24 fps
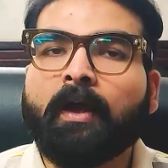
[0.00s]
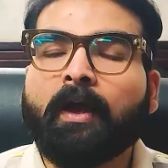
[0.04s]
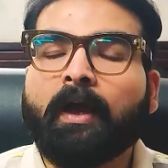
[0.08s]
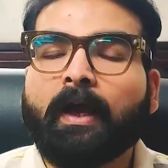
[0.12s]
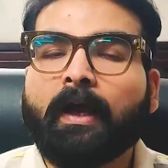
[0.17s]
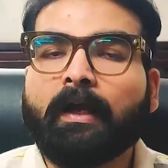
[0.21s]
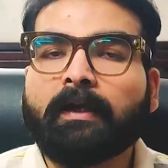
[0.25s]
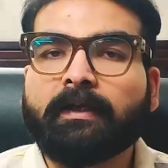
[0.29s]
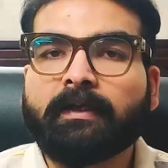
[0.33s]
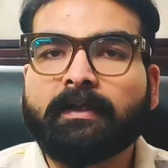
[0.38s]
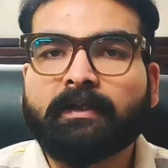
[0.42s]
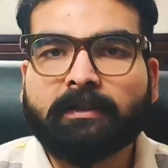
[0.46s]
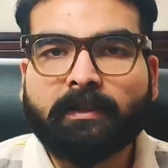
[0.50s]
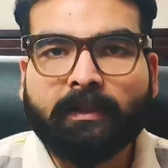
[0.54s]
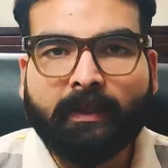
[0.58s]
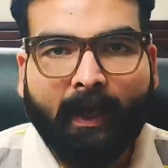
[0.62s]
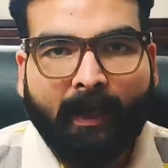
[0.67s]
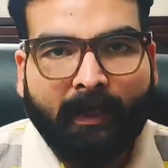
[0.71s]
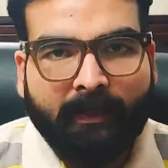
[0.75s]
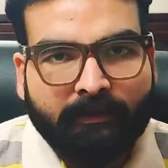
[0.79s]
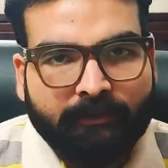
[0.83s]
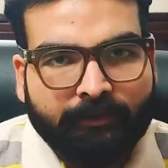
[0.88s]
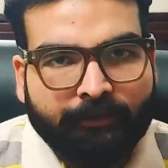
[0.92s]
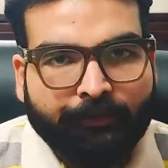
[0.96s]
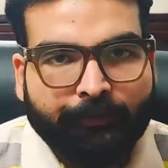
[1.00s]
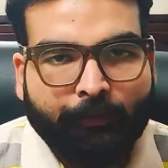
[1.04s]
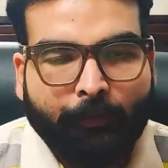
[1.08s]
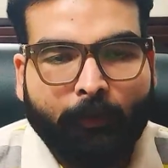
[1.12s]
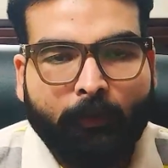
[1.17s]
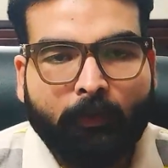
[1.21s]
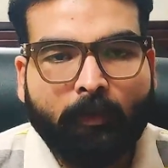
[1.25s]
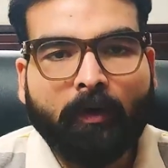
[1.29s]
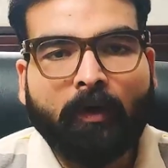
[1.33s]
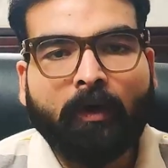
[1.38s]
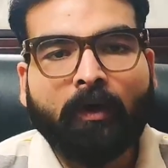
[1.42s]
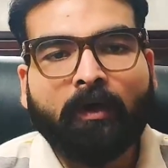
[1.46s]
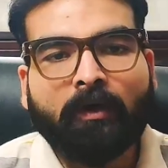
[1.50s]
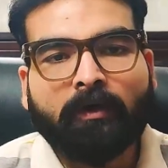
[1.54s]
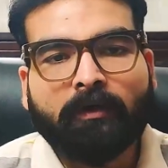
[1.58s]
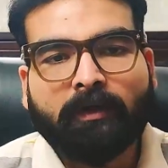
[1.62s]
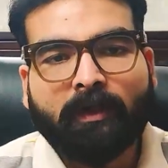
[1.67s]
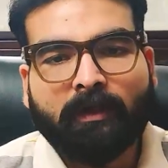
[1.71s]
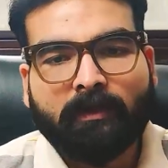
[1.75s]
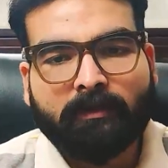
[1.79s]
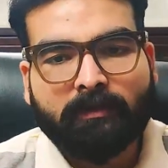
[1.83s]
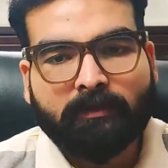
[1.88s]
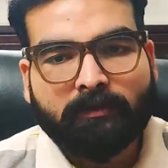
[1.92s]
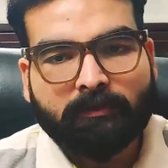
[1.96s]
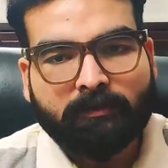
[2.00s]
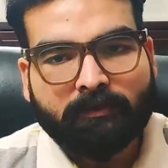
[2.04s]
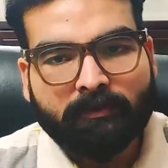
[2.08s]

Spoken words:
And it can show that